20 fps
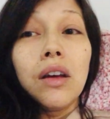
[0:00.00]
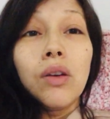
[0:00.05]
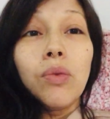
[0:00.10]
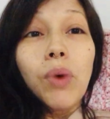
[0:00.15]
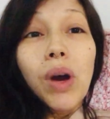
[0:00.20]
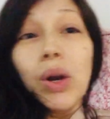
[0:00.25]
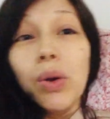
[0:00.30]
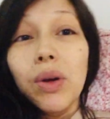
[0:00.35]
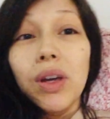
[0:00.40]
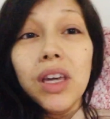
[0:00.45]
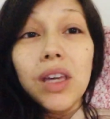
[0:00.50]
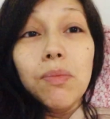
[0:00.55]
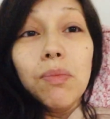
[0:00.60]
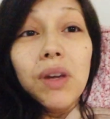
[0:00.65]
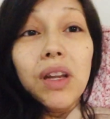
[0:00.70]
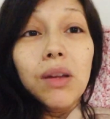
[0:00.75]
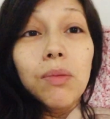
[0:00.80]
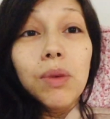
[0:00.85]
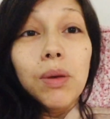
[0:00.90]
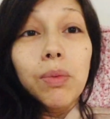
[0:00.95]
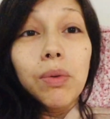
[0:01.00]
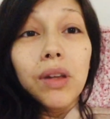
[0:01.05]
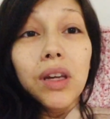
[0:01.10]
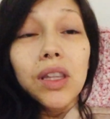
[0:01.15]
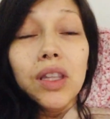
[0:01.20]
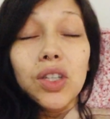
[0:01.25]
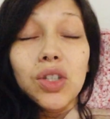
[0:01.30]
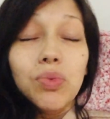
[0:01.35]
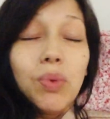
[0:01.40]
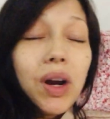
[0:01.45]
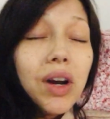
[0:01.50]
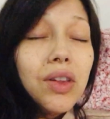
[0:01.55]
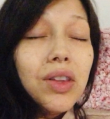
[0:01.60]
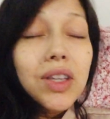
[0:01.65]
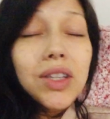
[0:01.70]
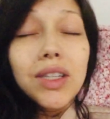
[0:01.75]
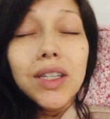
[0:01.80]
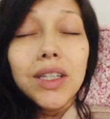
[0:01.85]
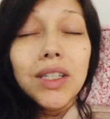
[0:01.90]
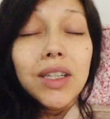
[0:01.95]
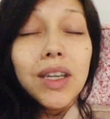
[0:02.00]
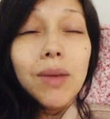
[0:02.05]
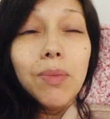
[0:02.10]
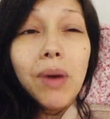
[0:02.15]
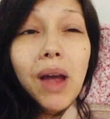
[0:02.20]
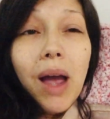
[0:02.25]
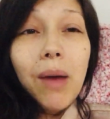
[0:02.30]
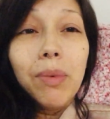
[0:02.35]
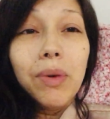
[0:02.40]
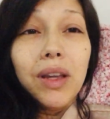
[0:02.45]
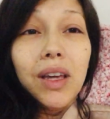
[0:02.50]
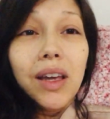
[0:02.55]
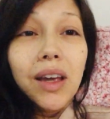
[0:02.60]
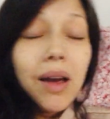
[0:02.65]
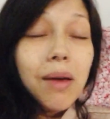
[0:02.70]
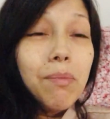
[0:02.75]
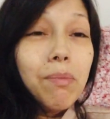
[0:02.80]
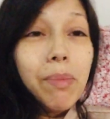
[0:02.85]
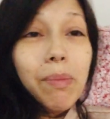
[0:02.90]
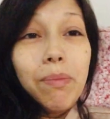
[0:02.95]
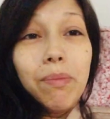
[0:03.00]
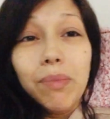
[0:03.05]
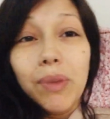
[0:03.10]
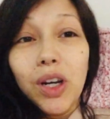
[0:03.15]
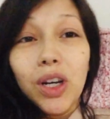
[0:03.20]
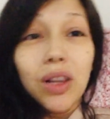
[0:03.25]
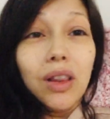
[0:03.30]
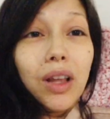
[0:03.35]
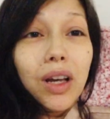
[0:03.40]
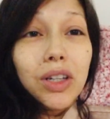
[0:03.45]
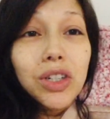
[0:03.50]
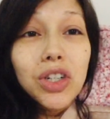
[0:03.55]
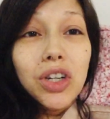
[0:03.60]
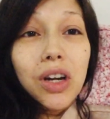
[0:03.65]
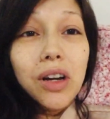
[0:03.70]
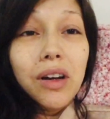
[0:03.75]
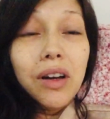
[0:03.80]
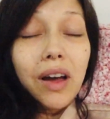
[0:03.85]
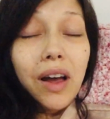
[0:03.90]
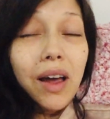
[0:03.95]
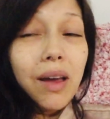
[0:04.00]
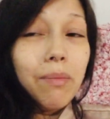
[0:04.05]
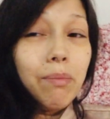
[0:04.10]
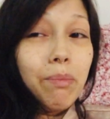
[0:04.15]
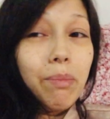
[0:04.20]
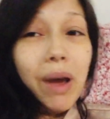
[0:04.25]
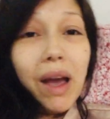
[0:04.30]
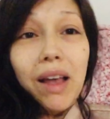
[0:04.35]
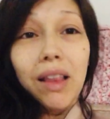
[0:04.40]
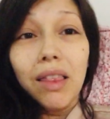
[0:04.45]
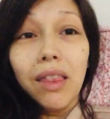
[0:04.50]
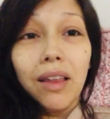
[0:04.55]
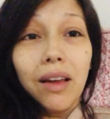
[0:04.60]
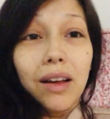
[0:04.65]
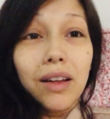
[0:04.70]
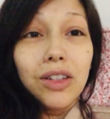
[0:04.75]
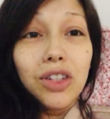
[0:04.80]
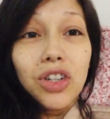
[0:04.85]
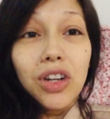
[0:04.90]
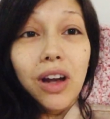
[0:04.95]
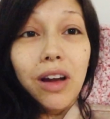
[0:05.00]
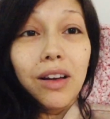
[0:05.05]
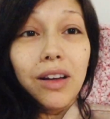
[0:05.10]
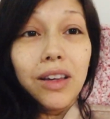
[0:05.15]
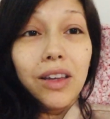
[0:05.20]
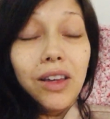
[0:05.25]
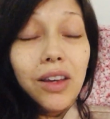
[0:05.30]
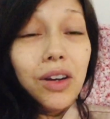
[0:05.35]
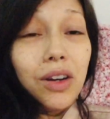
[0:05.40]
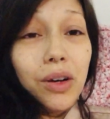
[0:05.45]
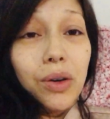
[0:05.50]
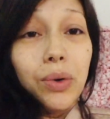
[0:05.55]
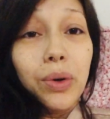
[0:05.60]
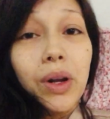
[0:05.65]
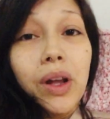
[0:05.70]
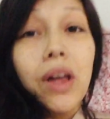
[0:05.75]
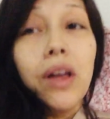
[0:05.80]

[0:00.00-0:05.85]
why do I keep meeting people like this? Why do these things keep happening? I'm good luck Chuck, I'm bad luck Chuck, you know?